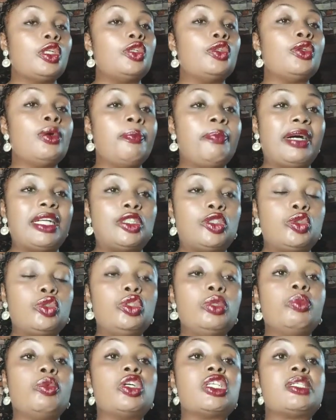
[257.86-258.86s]
Number two,
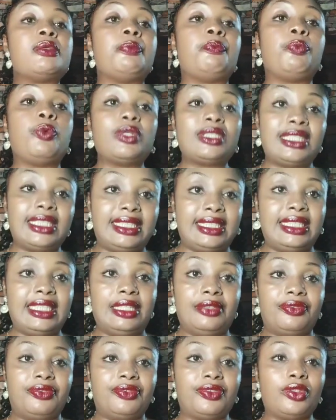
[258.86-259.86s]
you must be
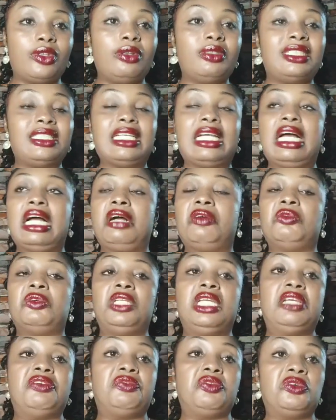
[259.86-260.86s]
positive. Don't say, ah, will
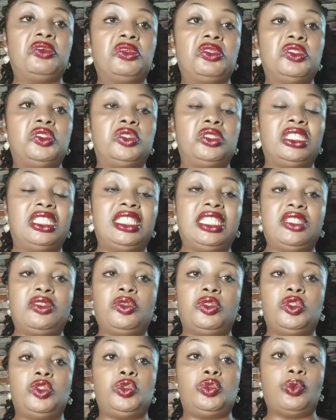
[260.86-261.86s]
it even go, is it
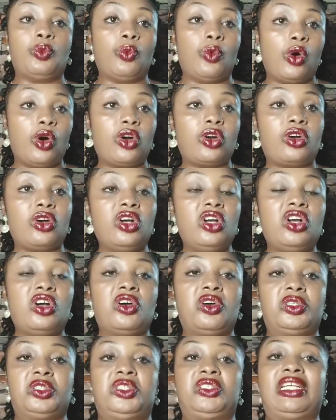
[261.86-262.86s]
going to work?
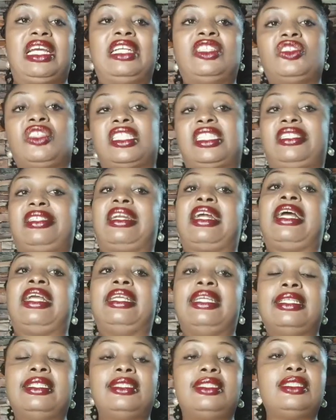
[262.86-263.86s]
Or should I just try
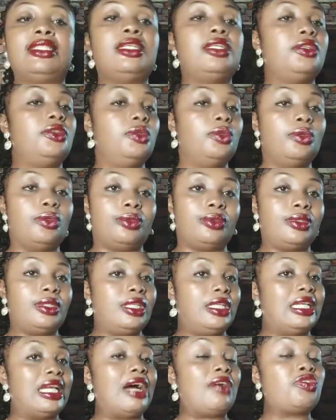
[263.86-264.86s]
it? No,
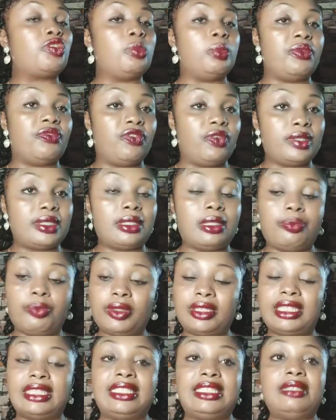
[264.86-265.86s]
you have to be
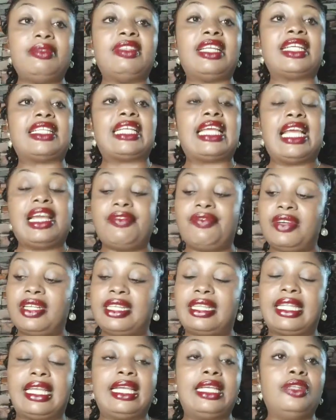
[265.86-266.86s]
positive that
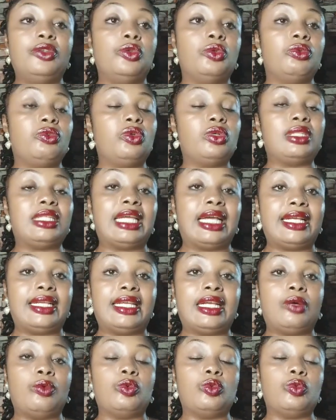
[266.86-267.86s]
everything you wrote down
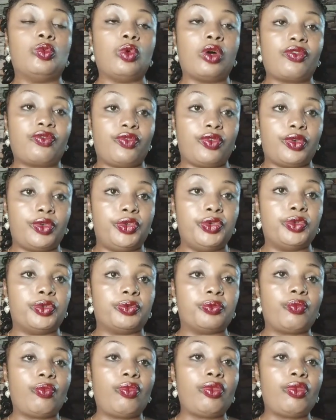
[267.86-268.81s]
here will work for you.